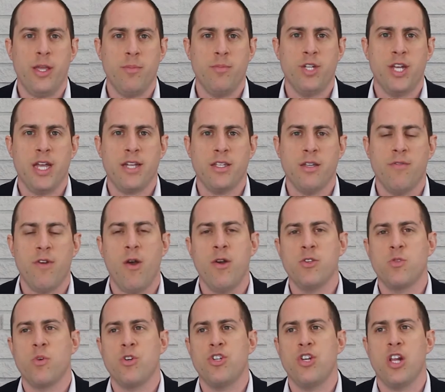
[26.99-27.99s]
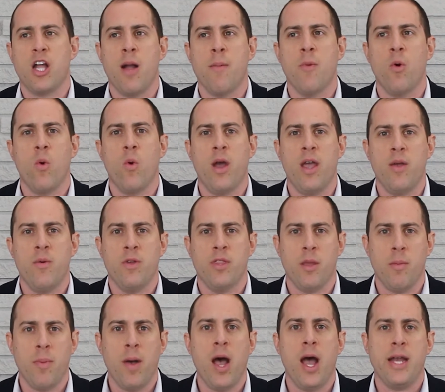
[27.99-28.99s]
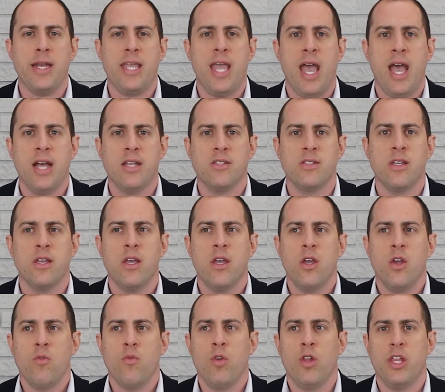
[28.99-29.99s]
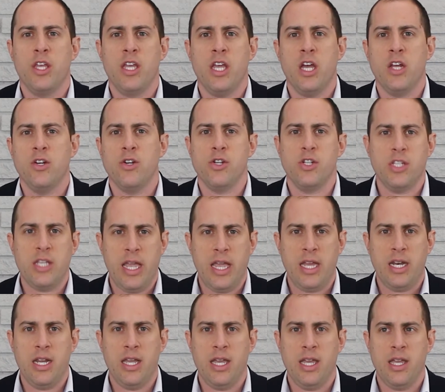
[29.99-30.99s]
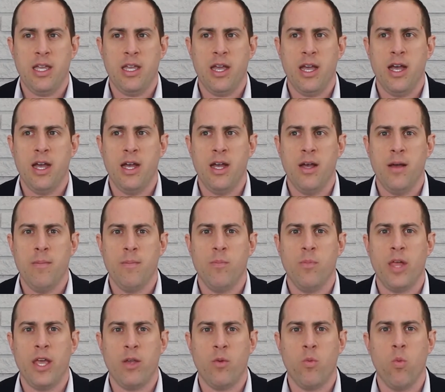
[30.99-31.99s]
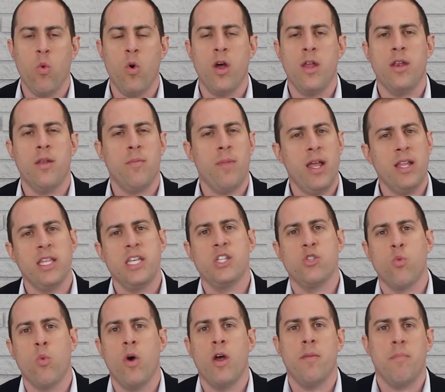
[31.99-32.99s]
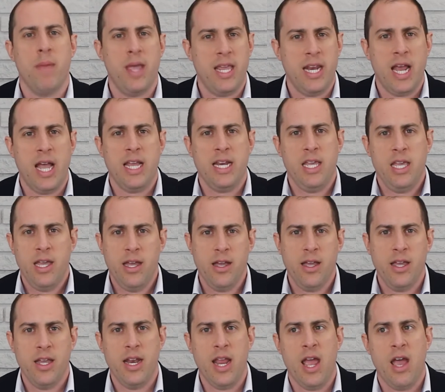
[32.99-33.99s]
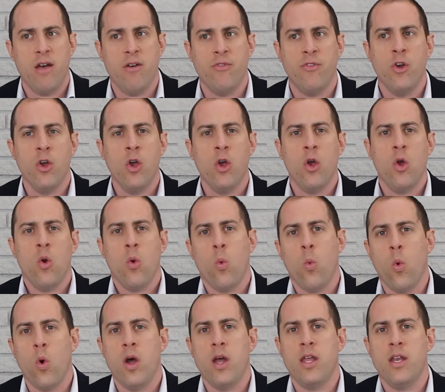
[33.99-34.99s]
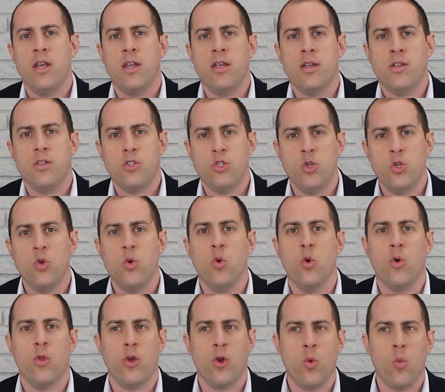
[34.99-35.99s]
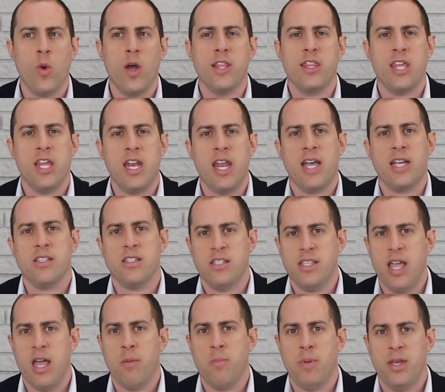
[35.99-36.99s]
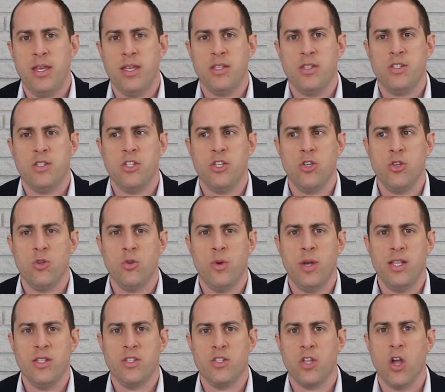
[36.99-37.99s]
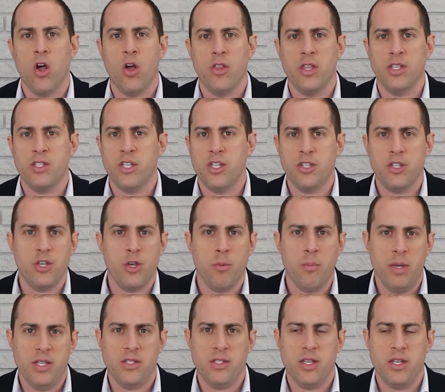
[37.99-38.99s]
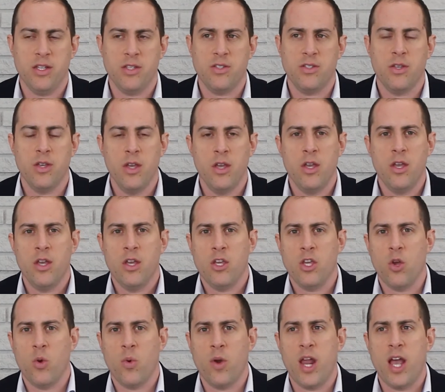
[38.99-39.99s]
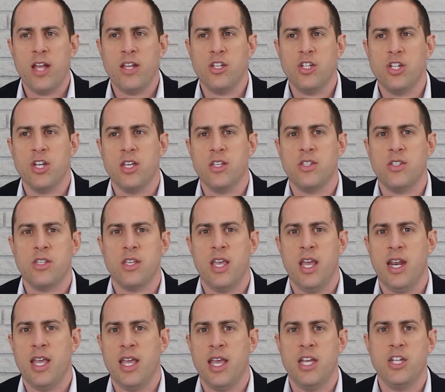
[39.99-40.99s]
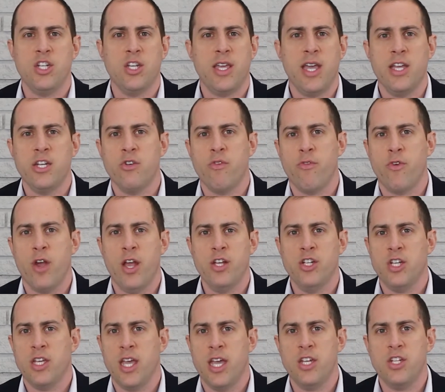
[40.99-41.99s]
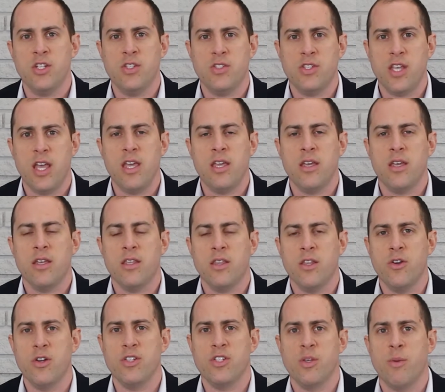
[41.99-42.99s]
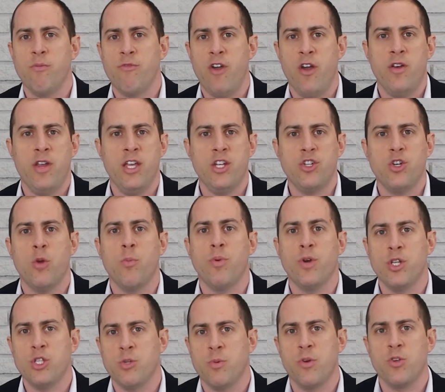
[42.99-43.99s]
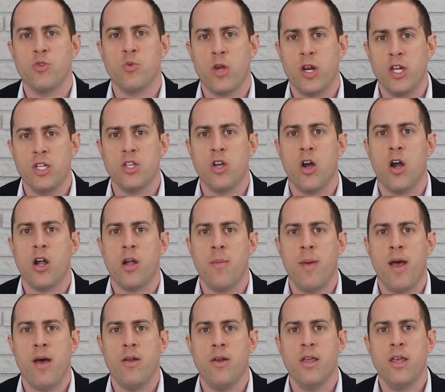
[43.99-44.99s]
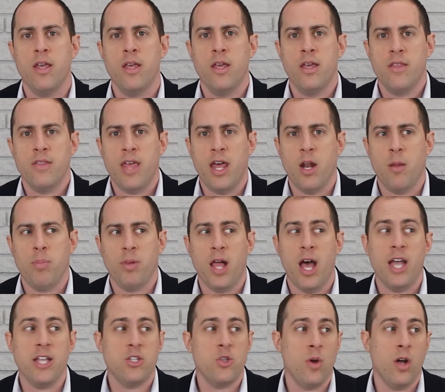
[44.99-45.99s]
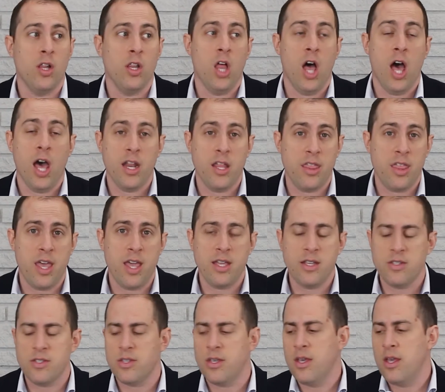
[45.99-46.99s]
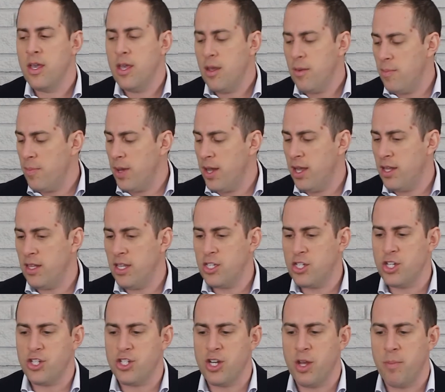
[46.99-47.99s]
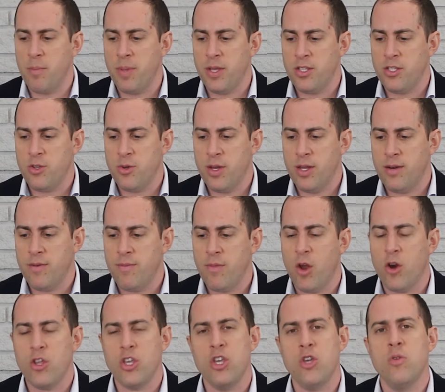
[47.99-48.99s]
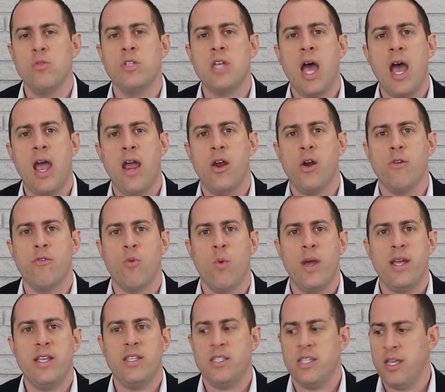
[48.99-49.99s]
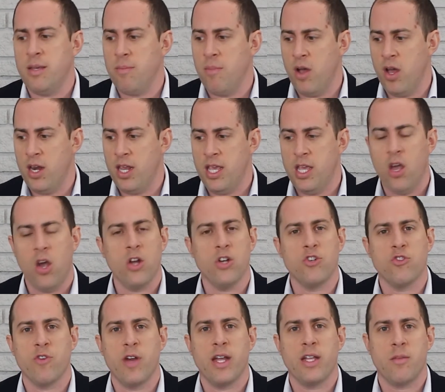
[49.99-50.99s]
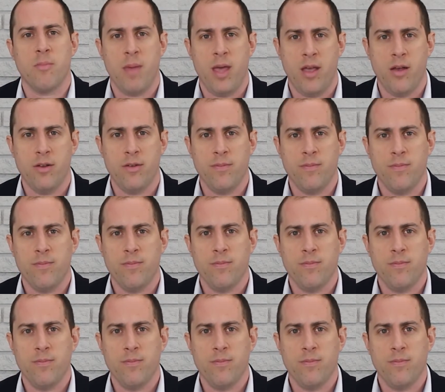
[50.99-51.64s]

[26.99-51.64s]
objective. I always want you to come away with a podcast really understanding at least one main idea and have one tool or what the next step is to install this into your business. You know, we're not just getting education for education's sake. There is some foundational principles we're going to talk about that apply to a lot of things, but let's just jump into it. Are you tired of wasting money on direct mail?